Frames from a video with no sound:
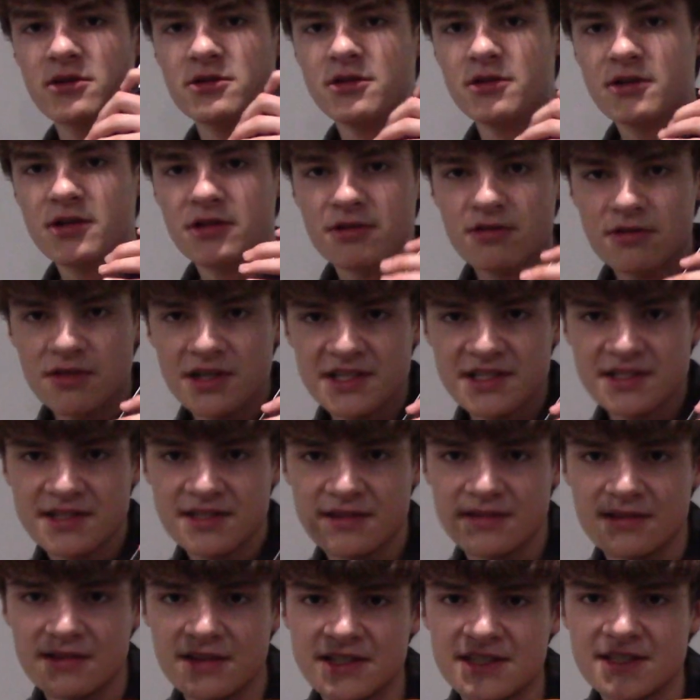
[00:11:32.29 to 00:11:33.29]
you can do
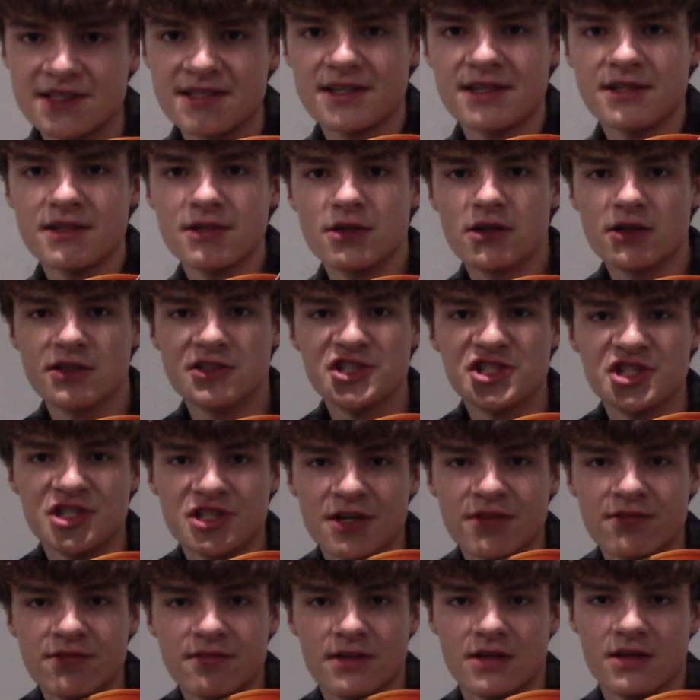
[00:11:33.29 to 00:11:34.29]
this thing called
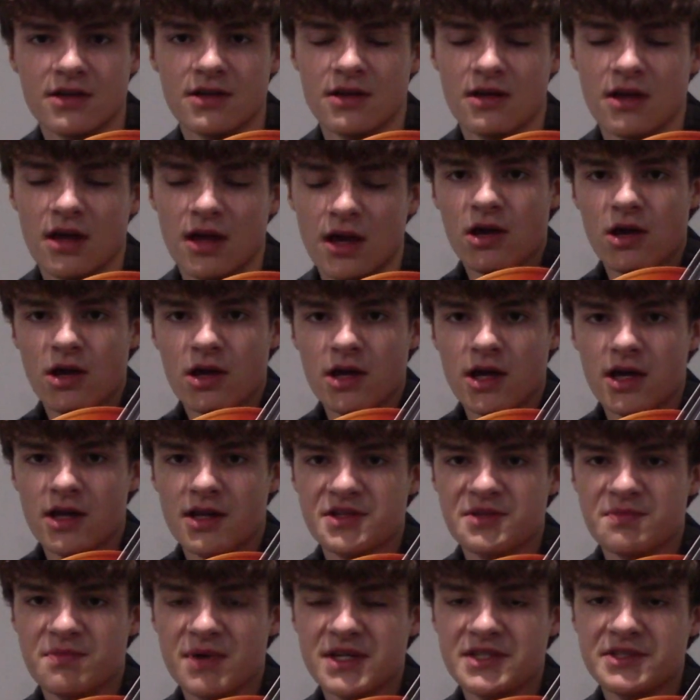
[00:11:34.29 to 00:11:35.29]
shifting. And
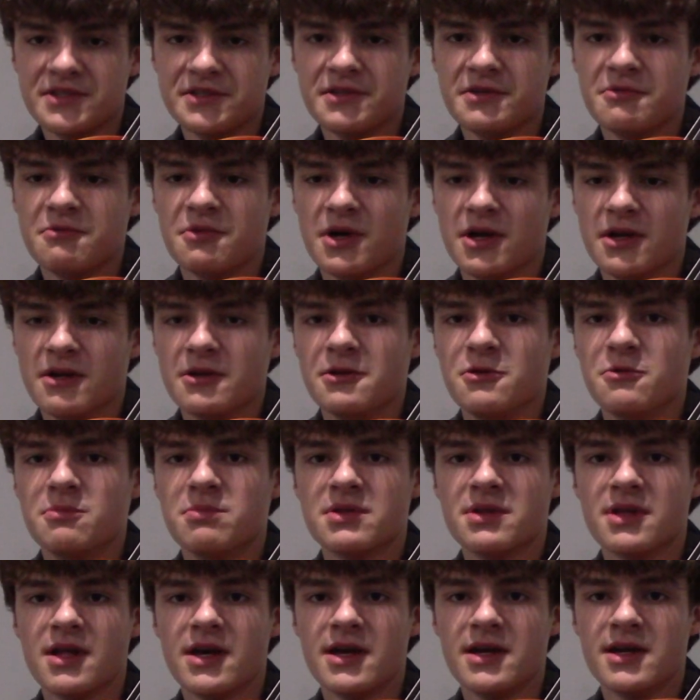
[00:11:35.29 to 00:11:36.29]
it's basically when you
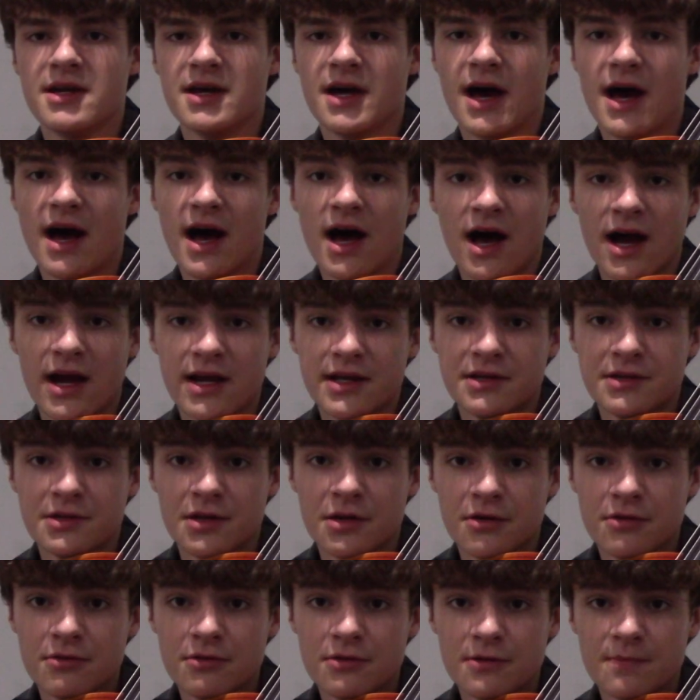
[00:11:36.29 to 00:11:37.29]
play a high
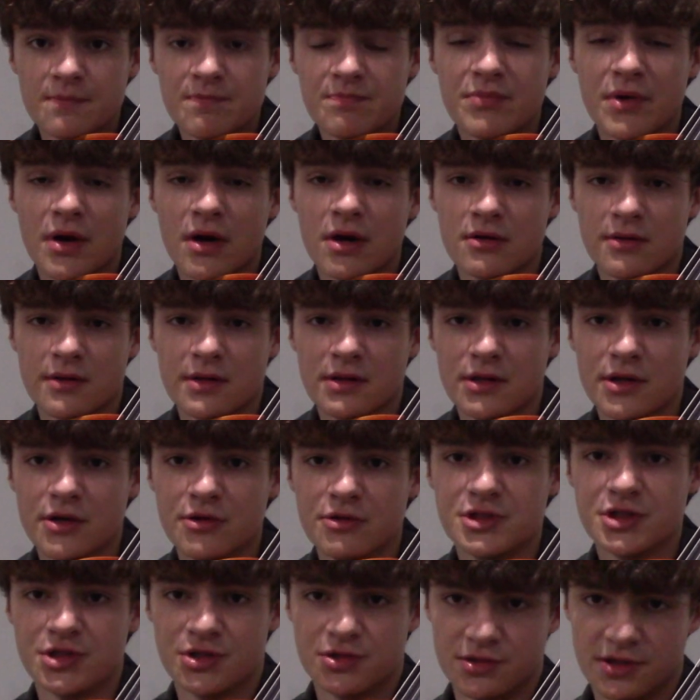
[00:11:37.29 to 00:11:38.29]
note but on a
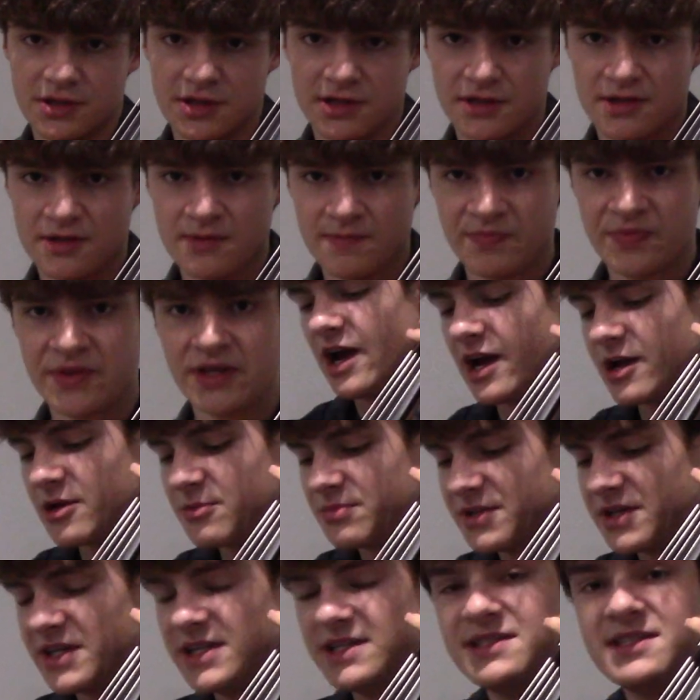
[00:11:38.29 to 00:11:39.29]
low string. I can
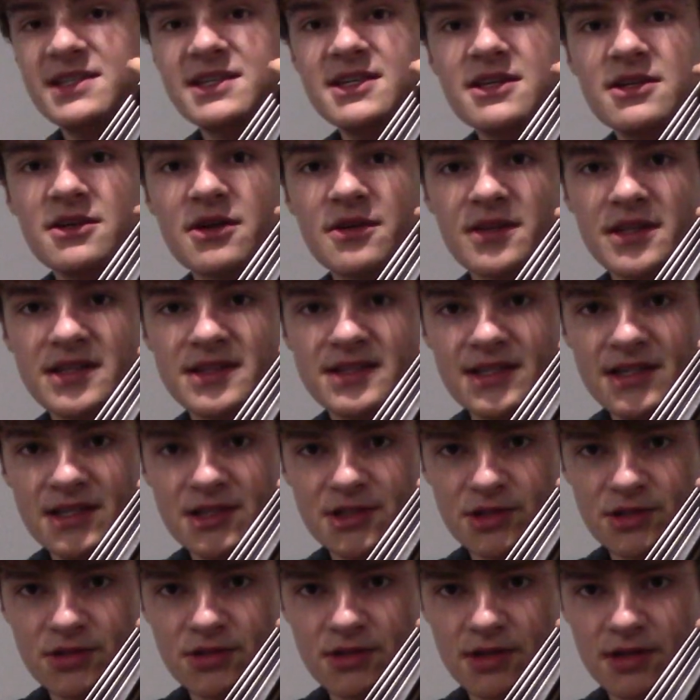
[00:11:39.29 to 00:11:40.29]
play a D on the D
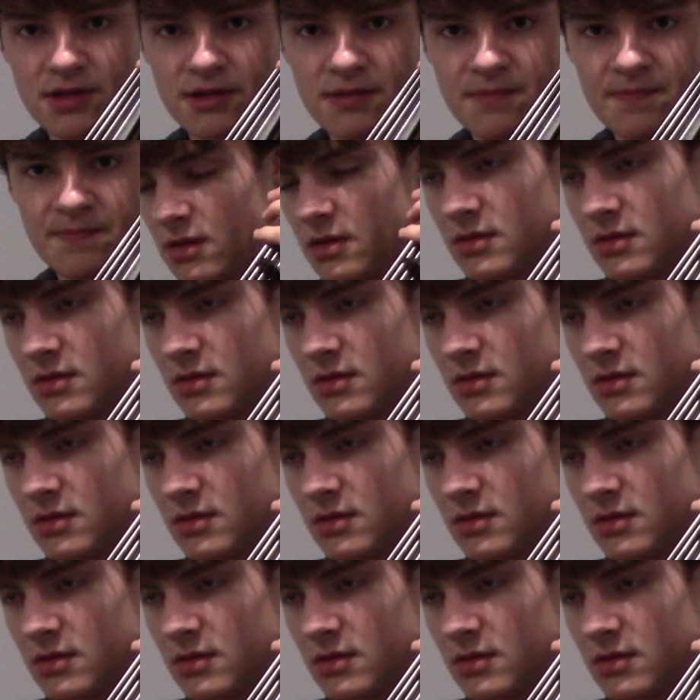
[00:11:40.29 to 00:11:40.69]
string,